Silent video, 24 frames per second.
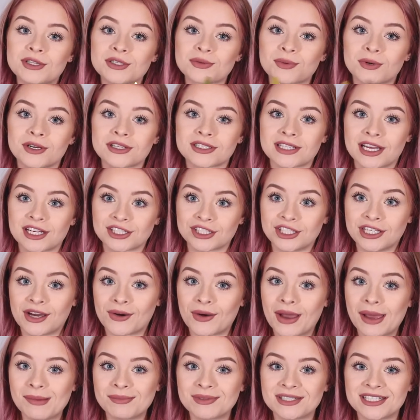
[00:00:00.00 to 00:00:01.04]
This one is actually
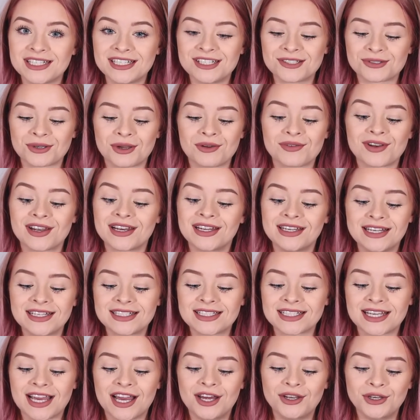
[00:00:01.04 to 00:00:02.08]
now empty, so I really need
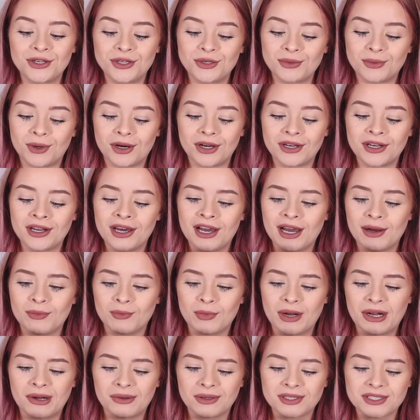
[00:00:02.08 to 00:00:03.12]
to get a new one.
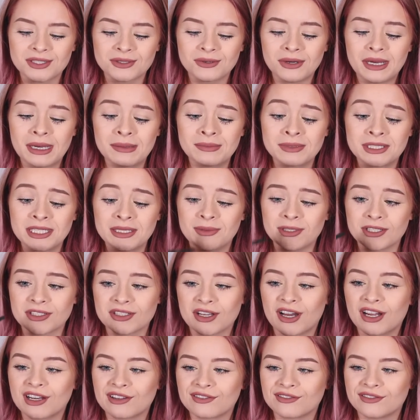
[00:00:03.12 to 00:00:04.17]
Um, well, it's not empty, but it's
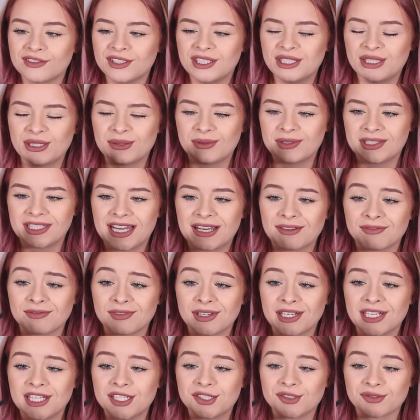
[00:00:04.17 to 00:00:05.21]
kind of, you know, when they get
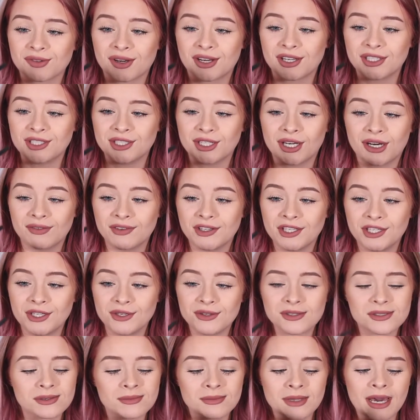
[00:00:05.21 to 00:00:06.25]
really dry and you can't really
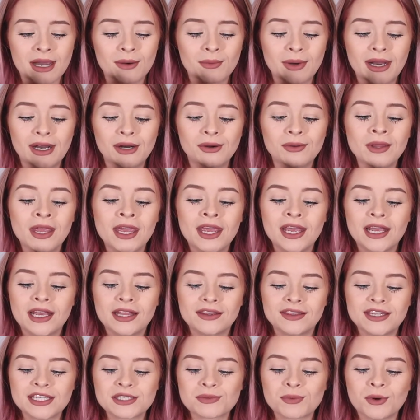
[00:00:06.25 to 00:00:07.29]
use them that well.
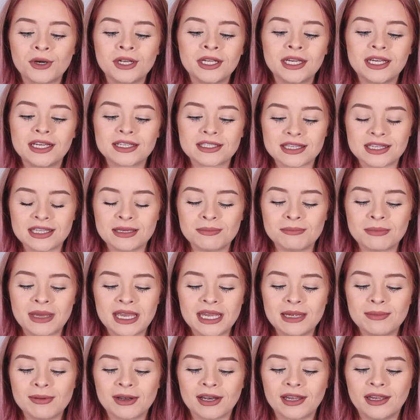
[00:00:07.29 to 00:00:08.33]
This one is the
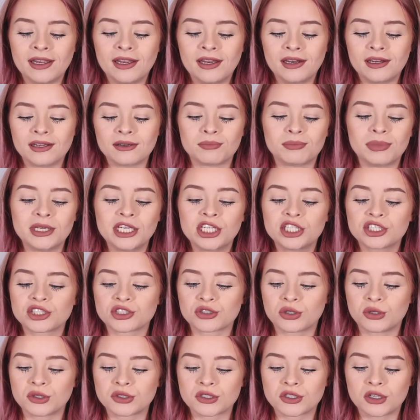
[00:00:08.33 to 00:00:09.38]
Maybelline Big
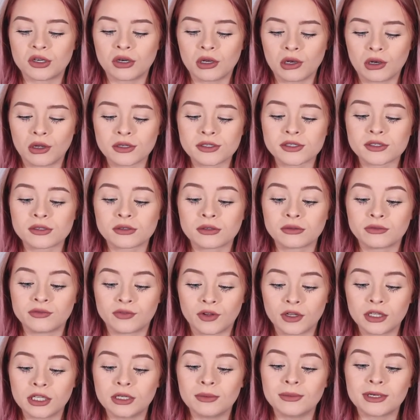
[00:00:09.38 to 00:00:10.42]
Shot Colossal
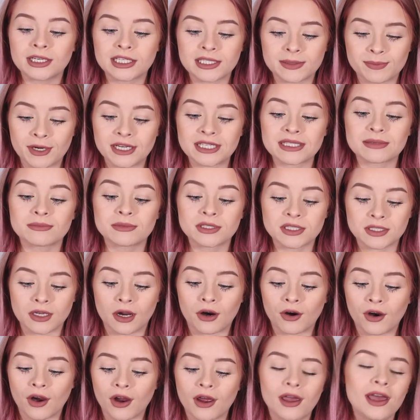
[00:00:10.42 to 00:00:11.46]
Volume Express
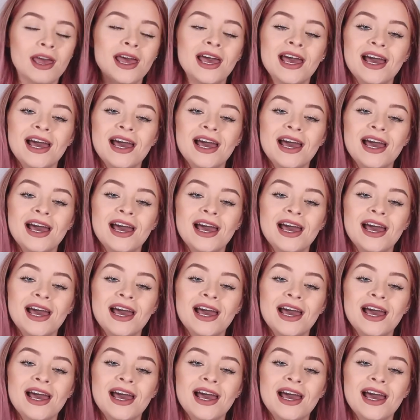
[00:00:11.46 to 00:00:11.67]
Mascara.